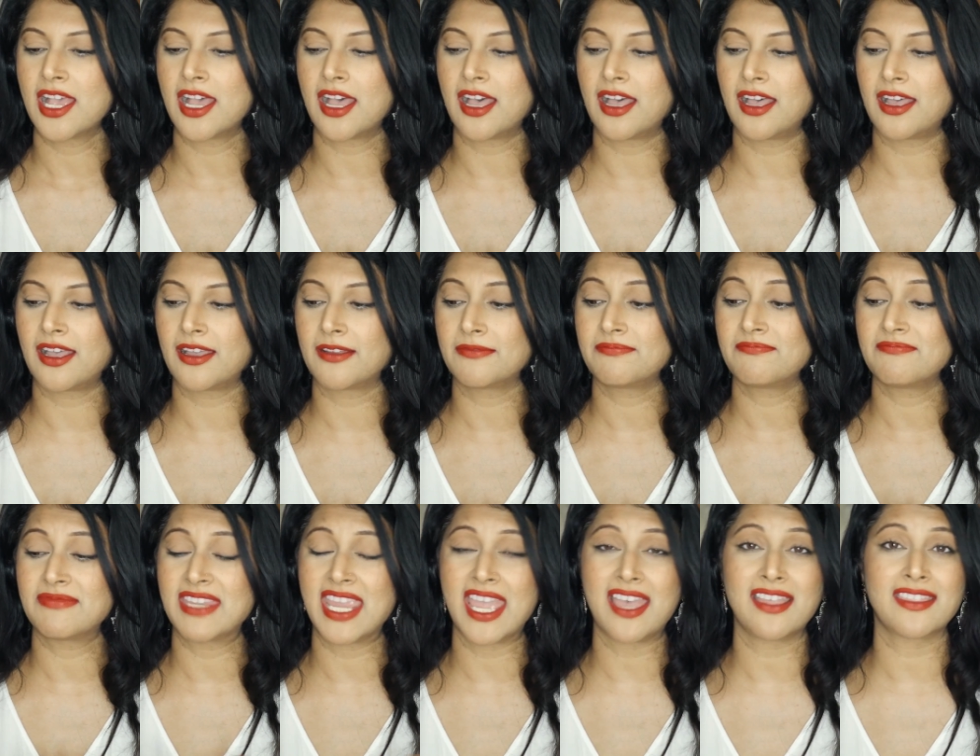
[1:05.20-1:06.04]

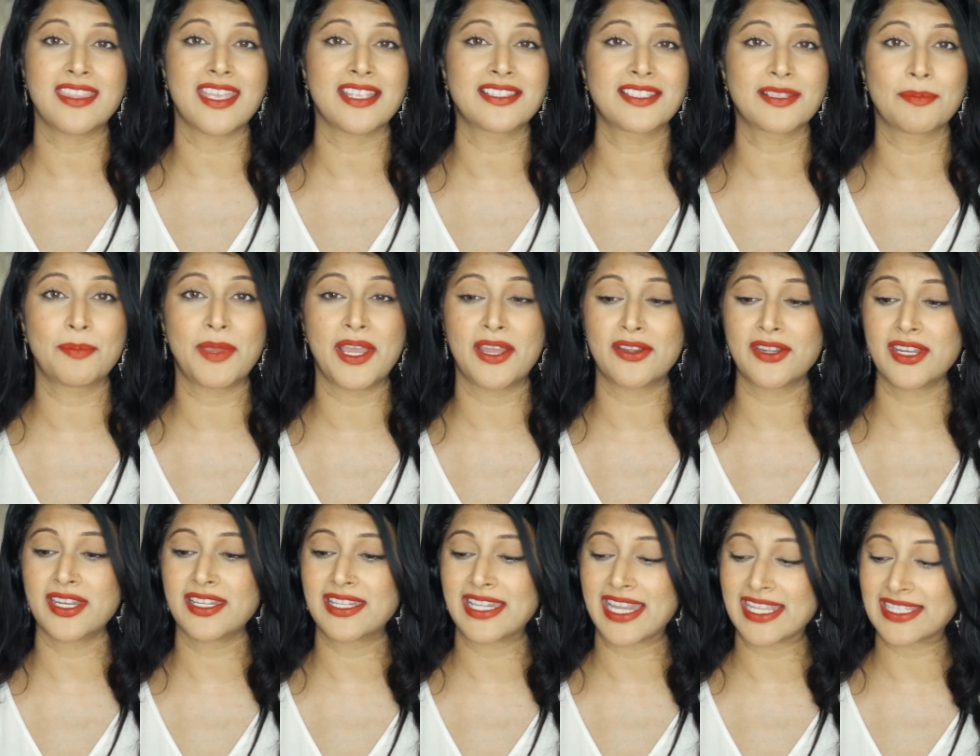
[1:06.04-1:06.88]
Yeah, that's about
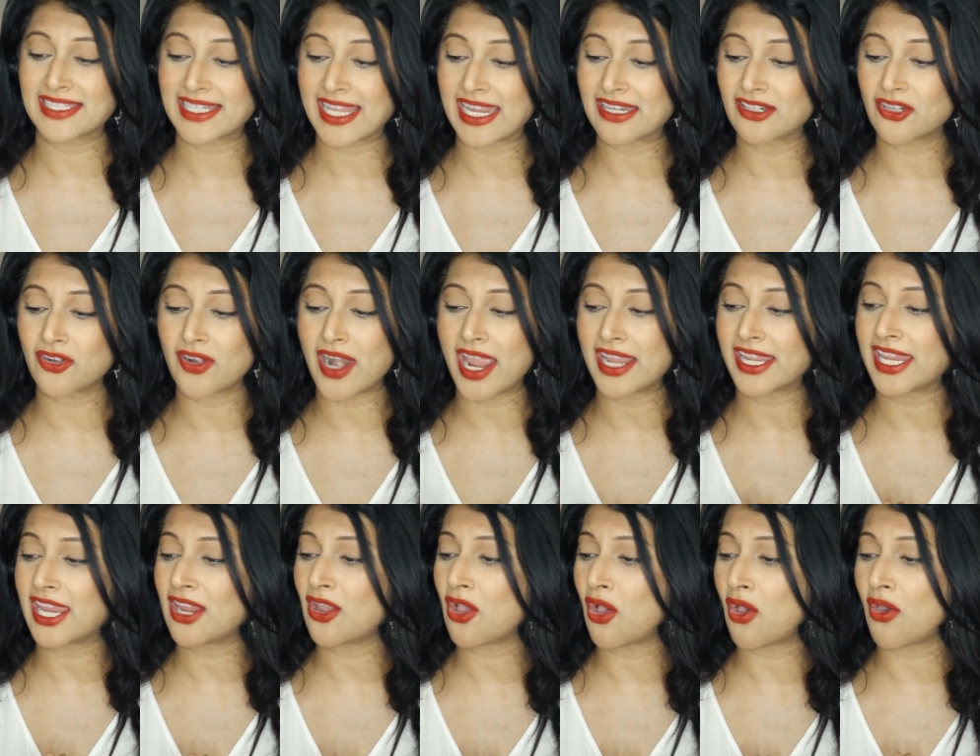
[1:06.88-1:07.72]
it. Let's get
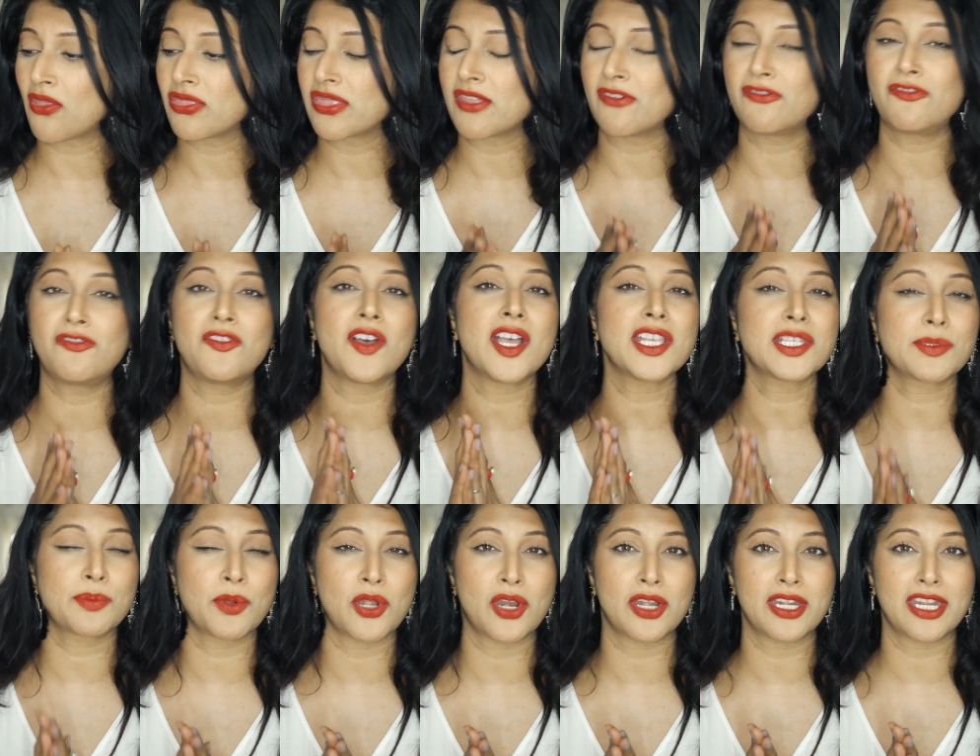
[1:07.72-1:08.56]
cracking on the
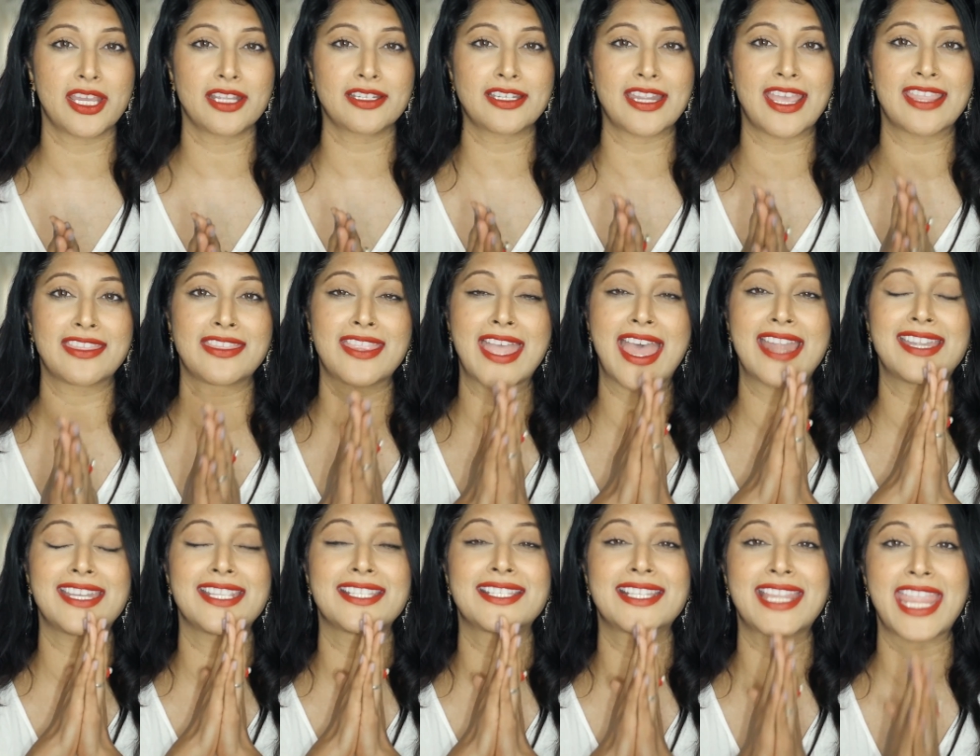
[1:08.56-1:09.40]
first product, and
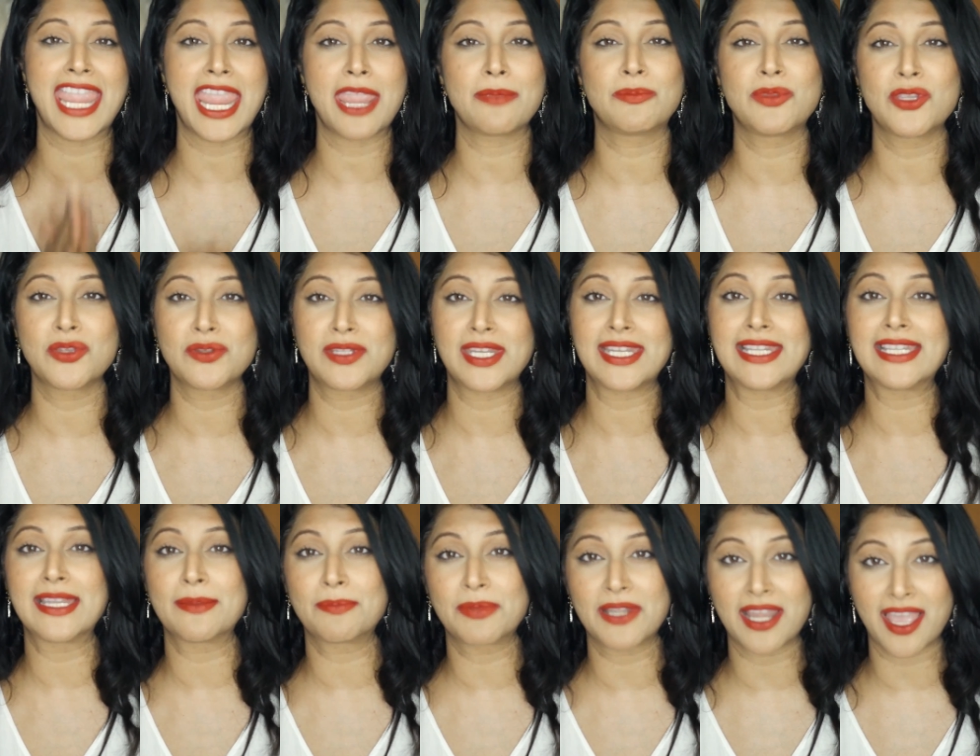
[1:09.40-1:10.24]
that is
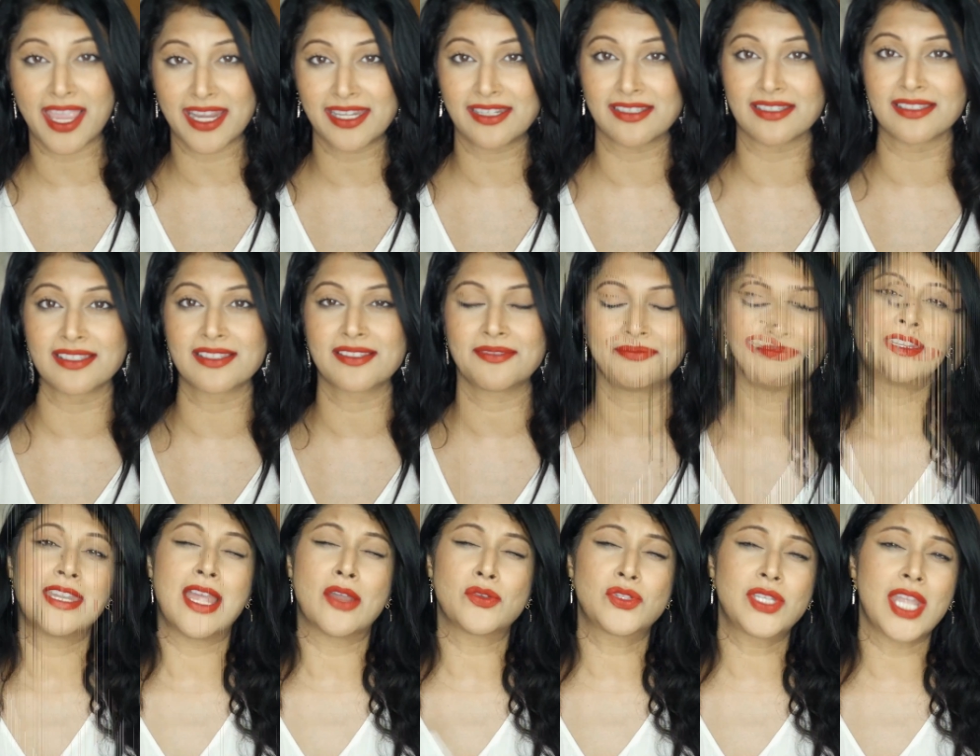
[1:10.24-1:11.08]
K-Beauty lip liners.
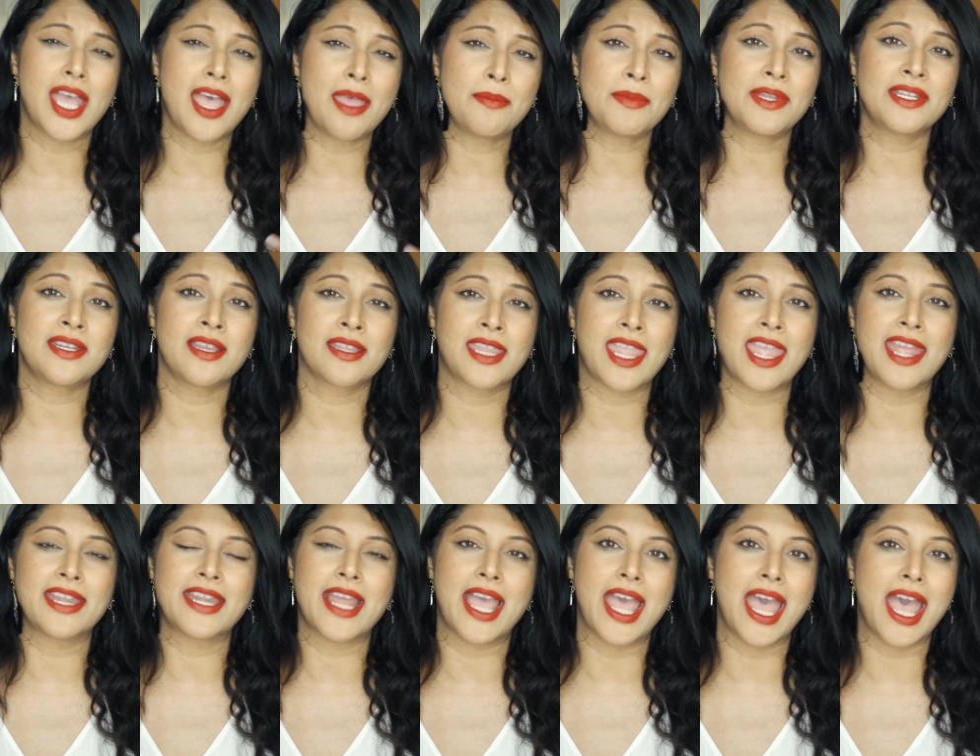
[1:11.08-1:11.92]
Now, time and
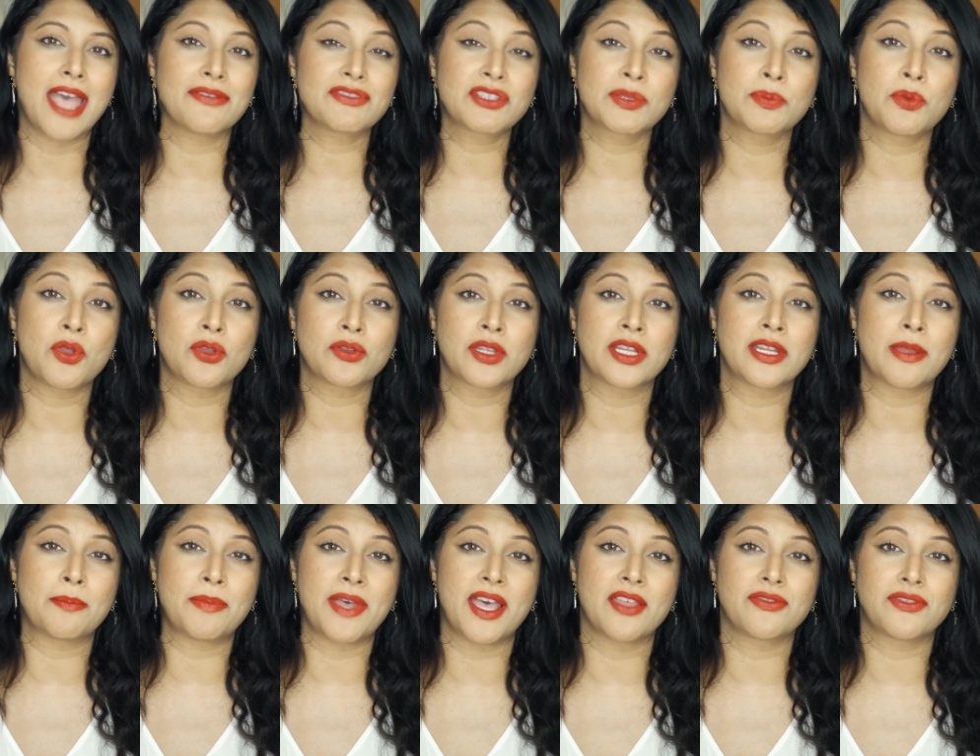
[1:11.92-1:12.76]
again I have spoken
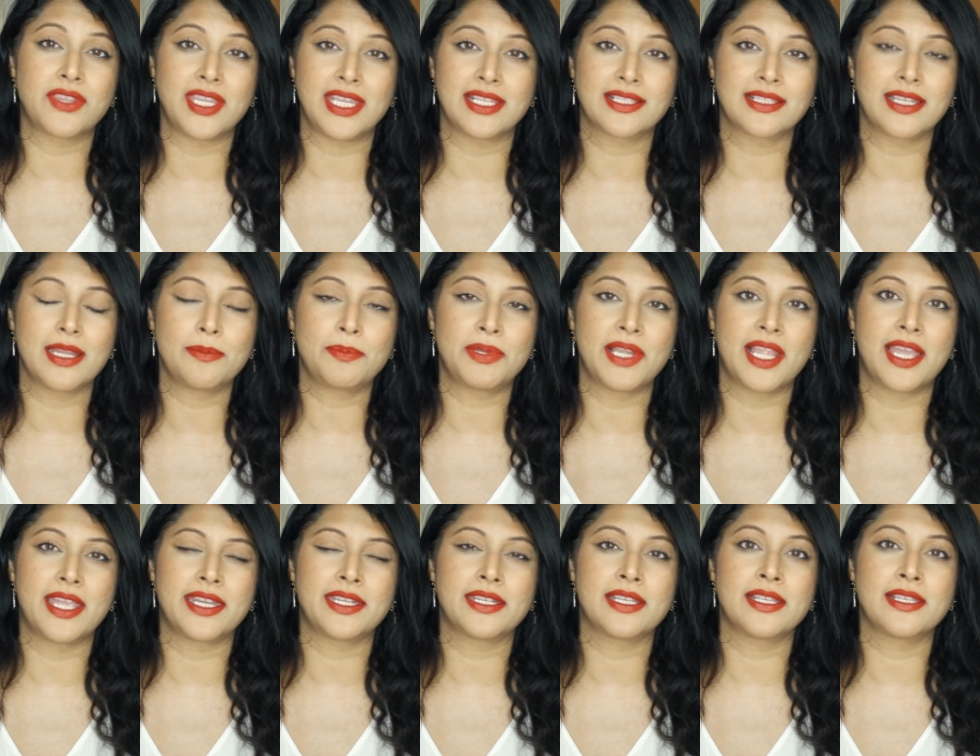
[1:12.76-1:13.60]
about these lip
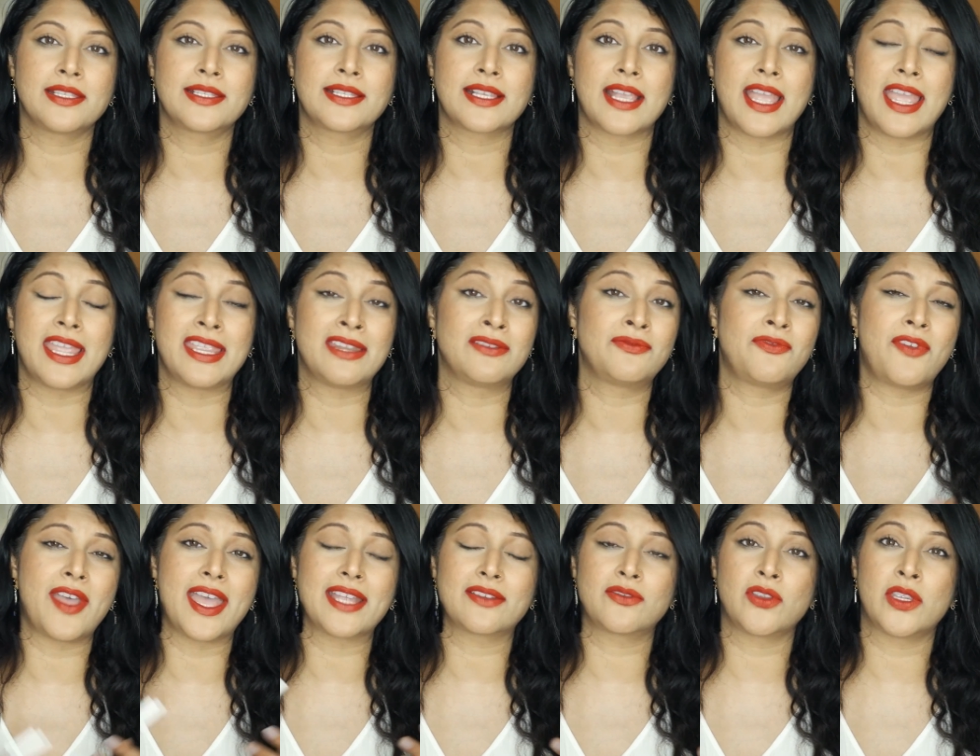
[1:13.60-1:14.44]
liners. In
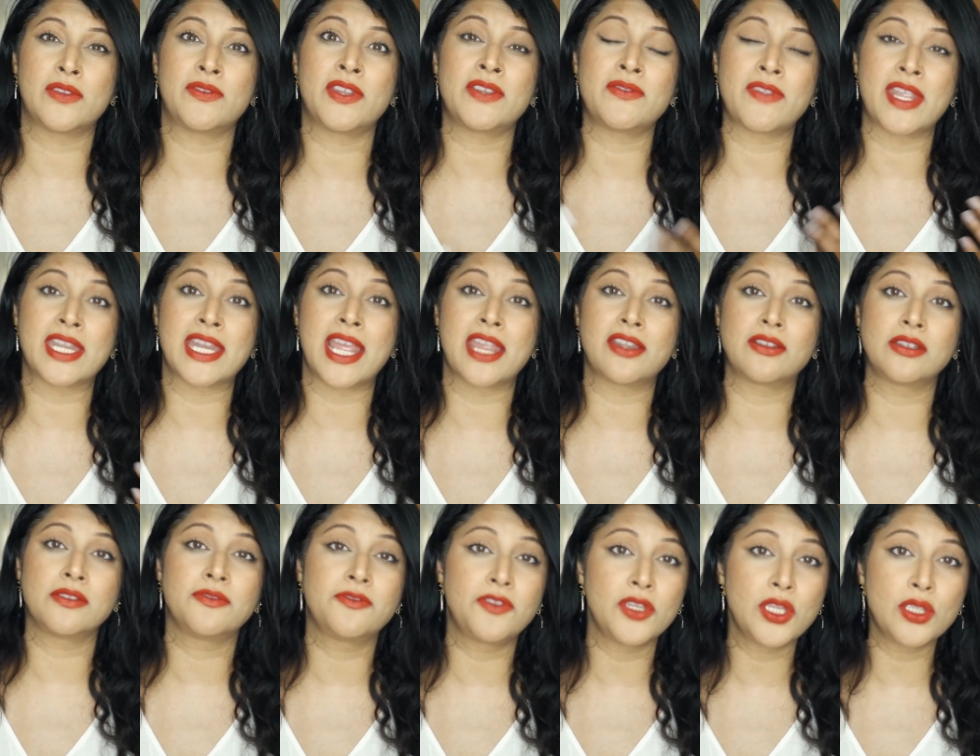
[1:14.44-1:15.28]
fact, even when I
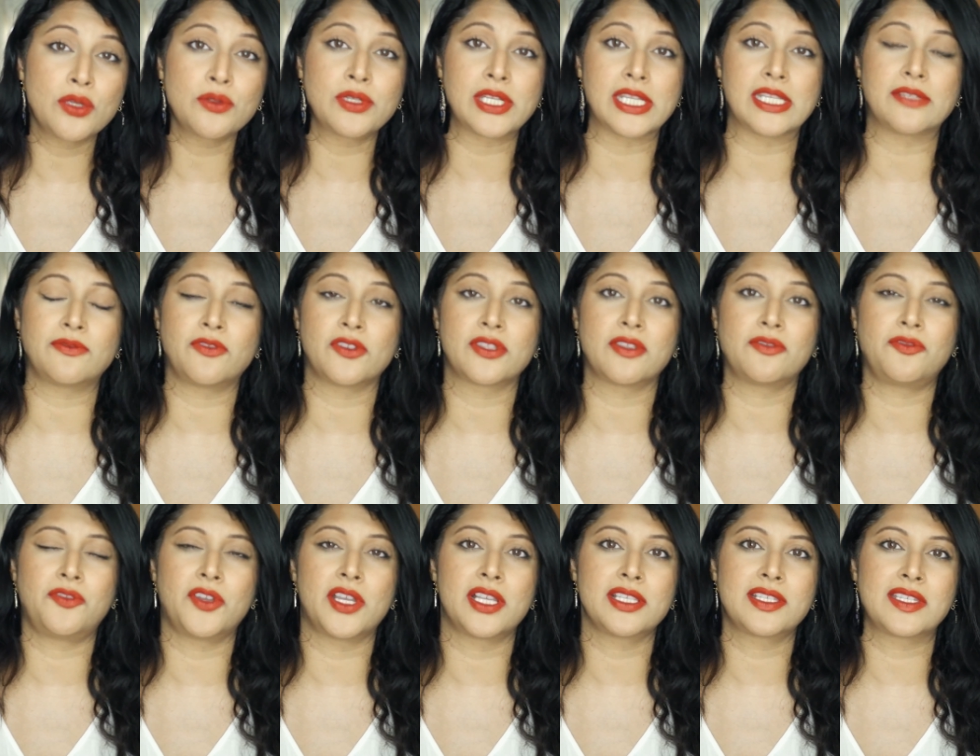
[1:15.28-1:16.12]
reviewed it for the
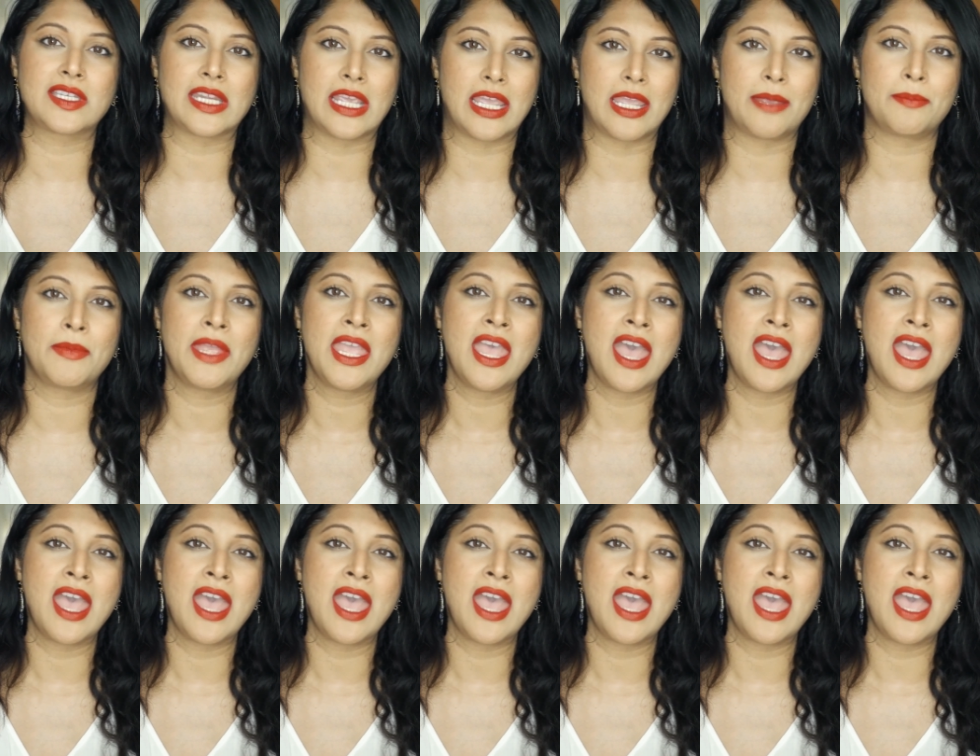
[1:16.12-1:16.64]
first time,